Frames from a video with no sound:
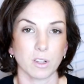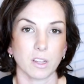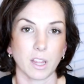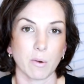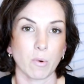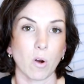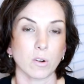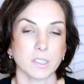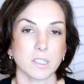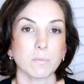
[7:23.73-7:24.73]
that they were
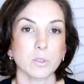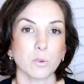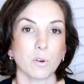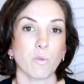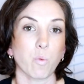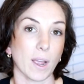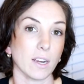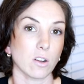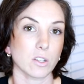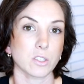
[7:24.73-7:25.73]
on some sort of weight
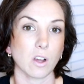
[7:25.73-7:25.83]
loss